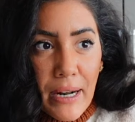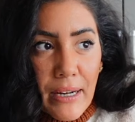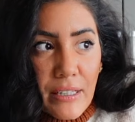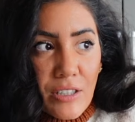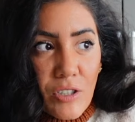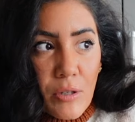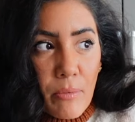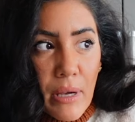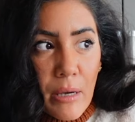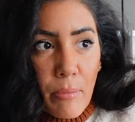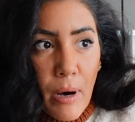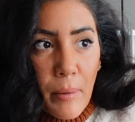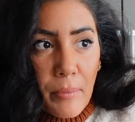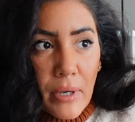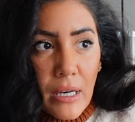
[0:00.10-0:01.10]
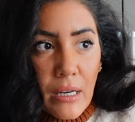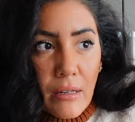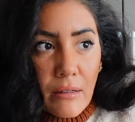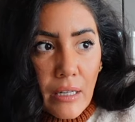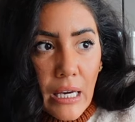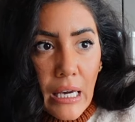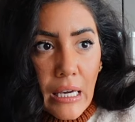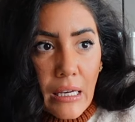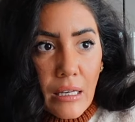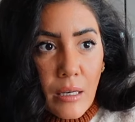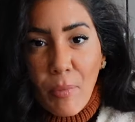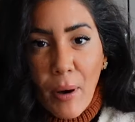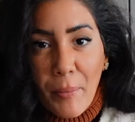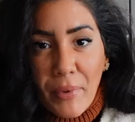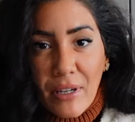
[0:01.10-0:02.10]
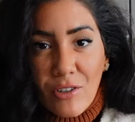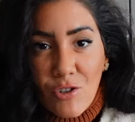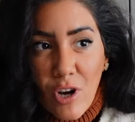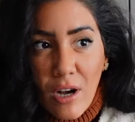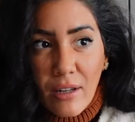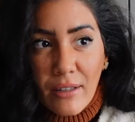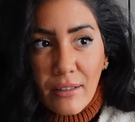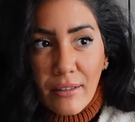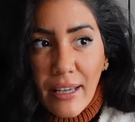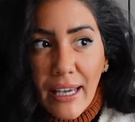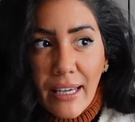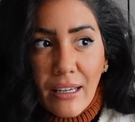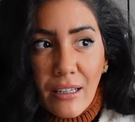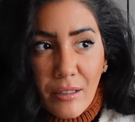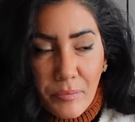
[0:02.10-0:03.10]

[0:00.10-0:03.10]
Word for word: I need to make pumpkin cake, pumpkin chocolate cake.